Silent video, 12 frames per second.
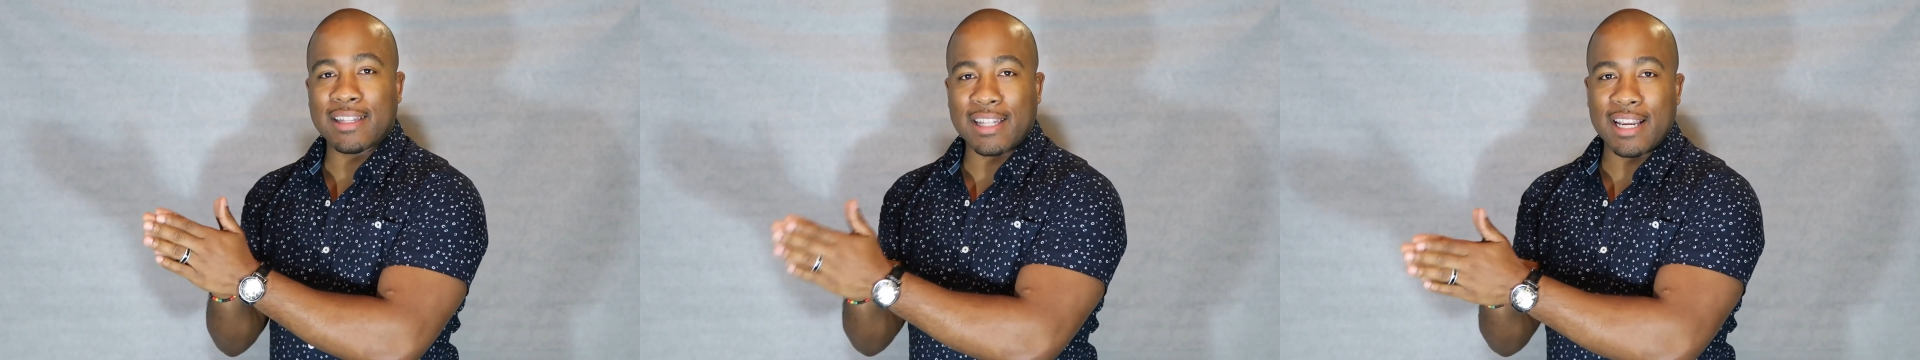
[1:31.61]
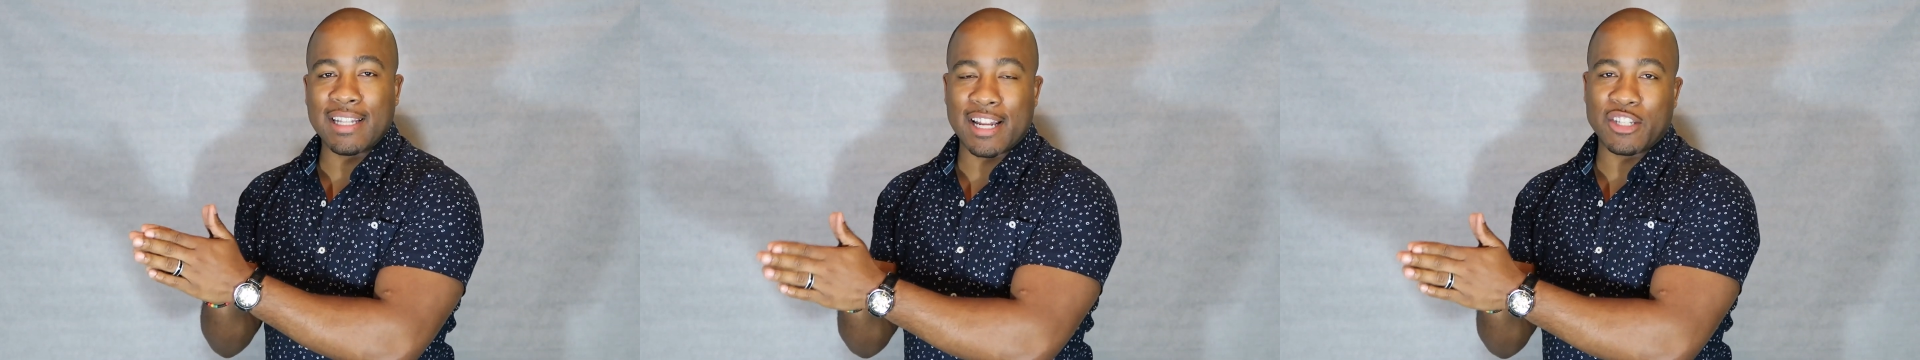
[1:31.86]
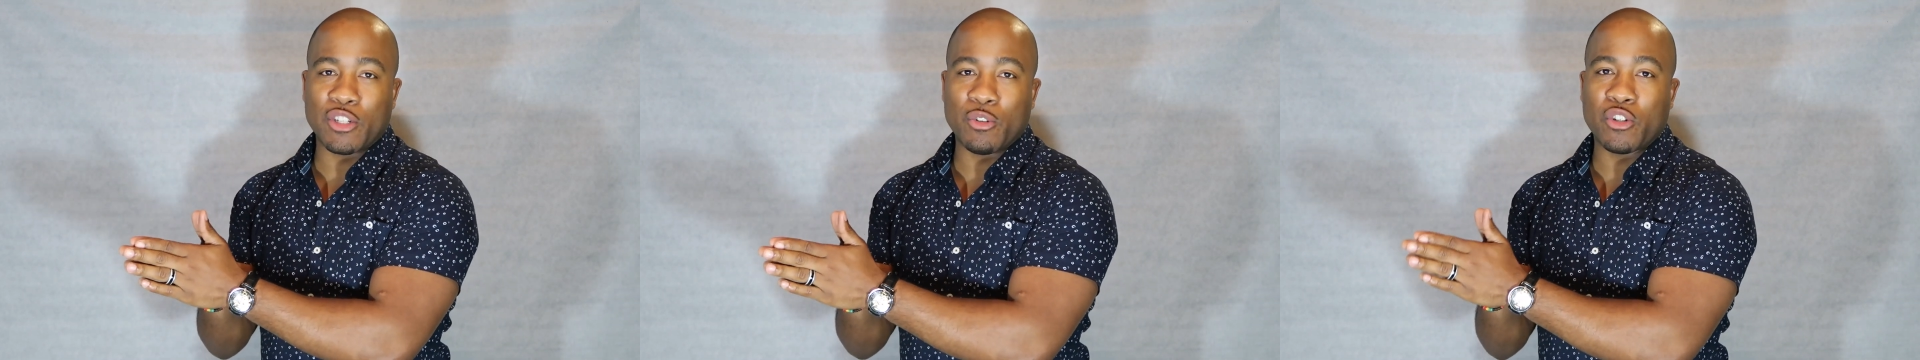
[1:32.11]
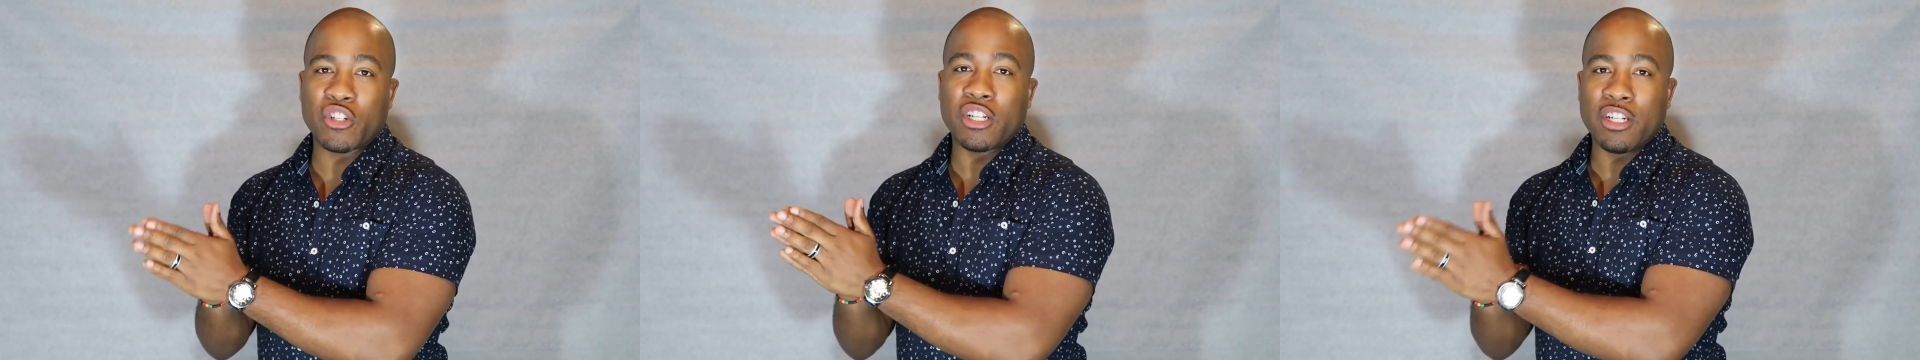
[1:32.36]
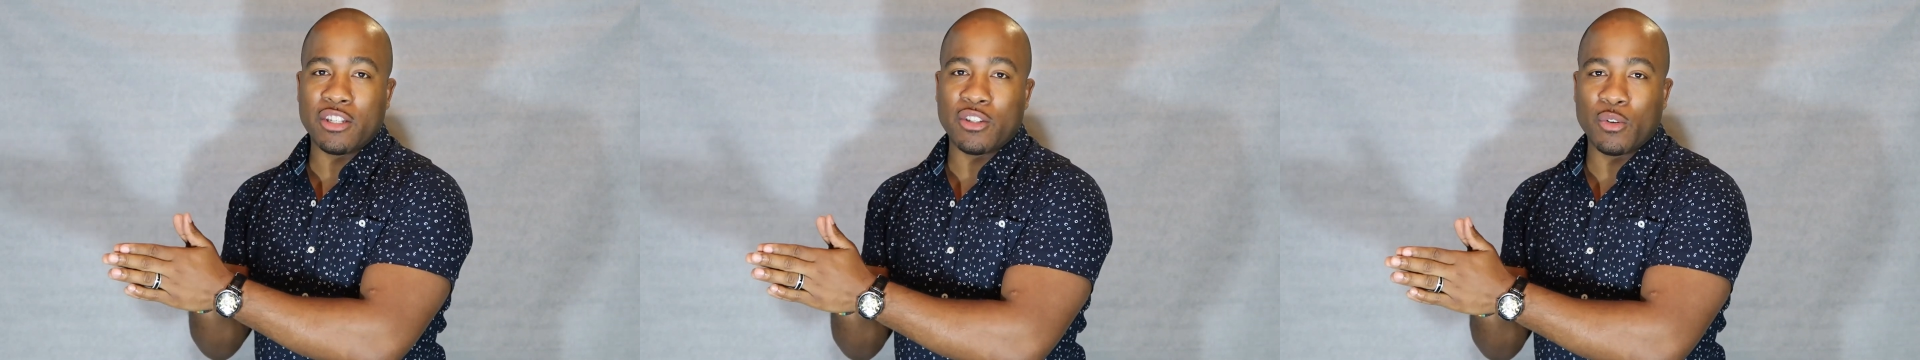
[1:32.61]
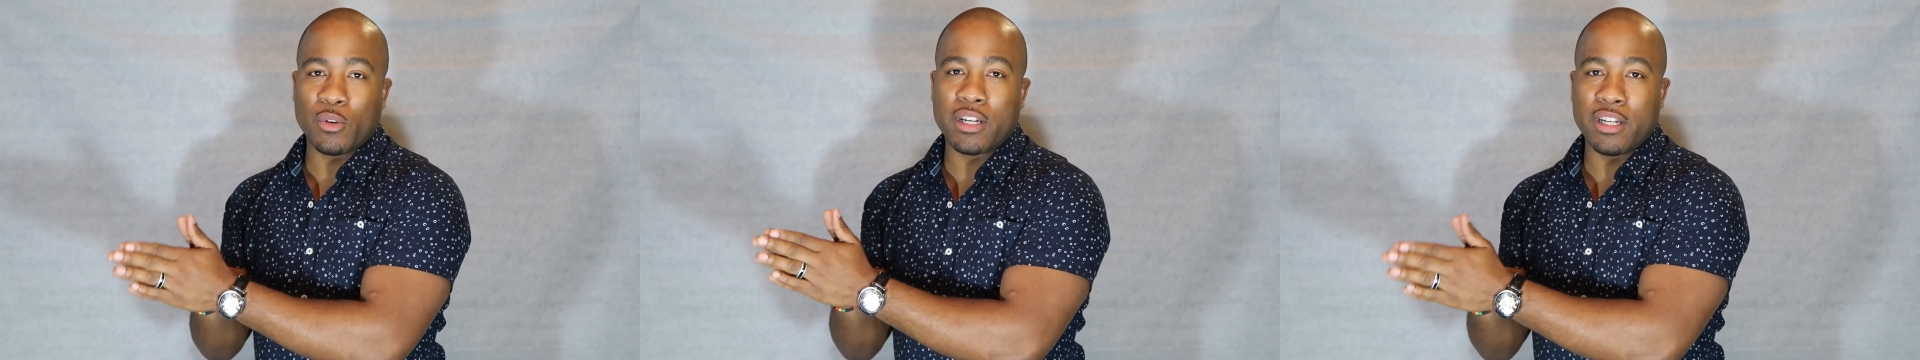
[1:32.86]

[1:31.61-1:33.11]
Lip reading: the thing that you should do,